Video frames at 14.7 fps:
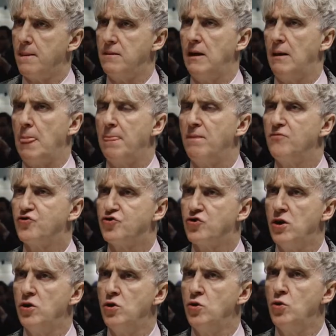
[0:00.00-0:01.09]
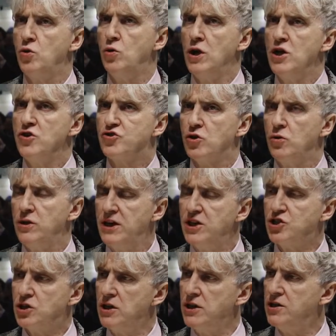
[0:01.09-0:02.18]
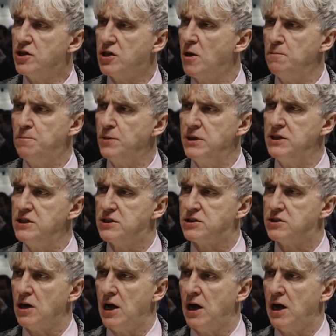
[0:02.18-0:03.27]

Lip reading: Yeah. So initially the company's